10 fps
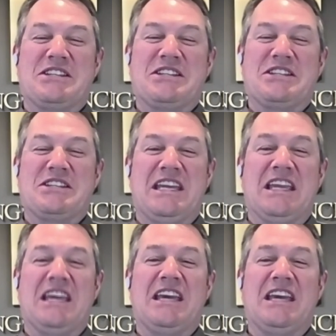you to think.
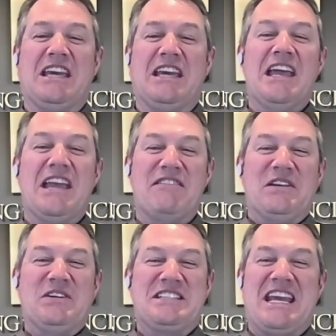If you
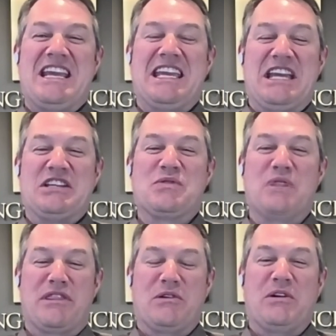take a
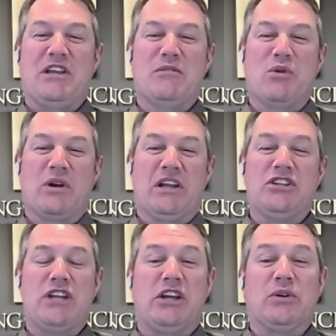30-year mortgage,
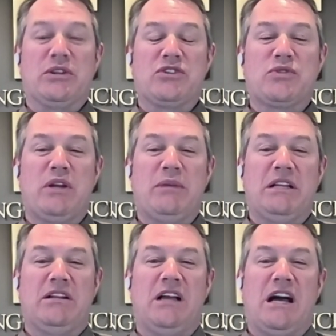now your interest rate will be a
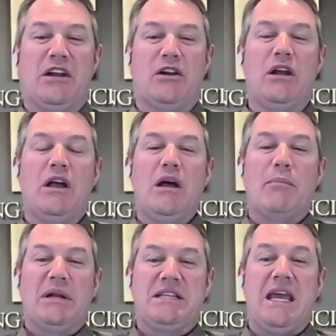little higher,
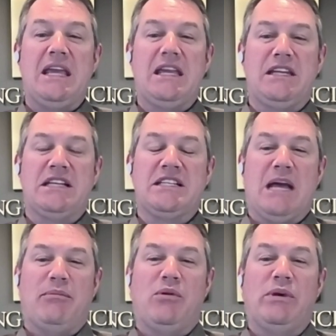but take, in the
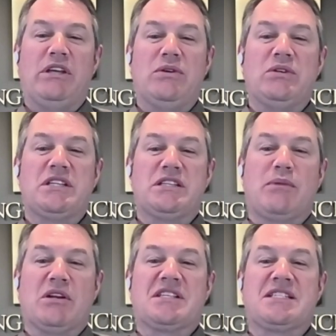example we used, is
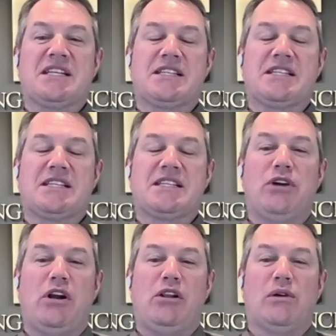about a
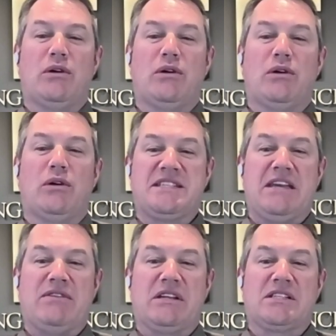$600 a month
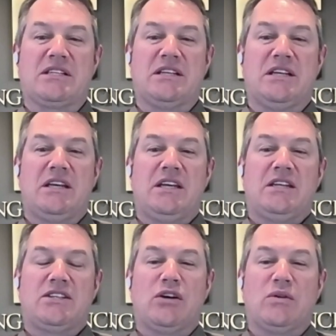savings.
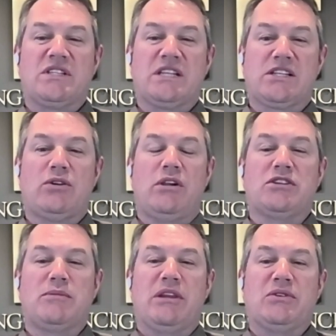So $600 a
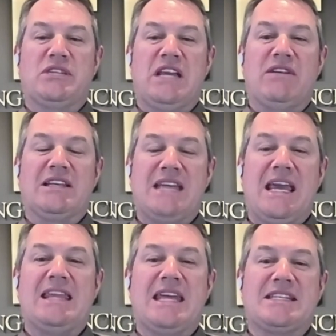month you're saving.
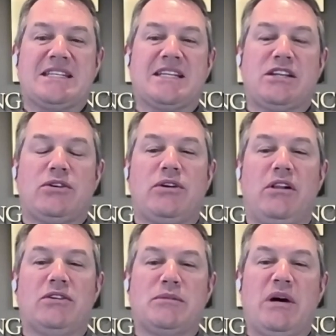Take that
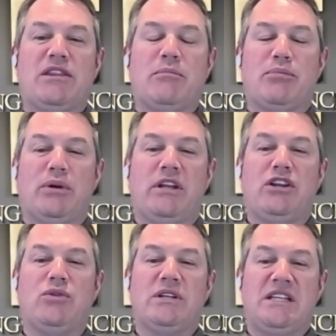$600 a month and put it
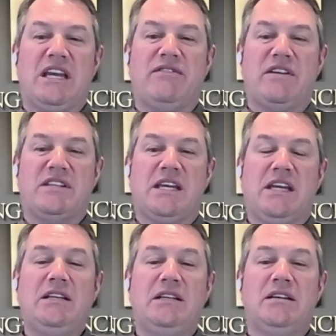into a TFSA.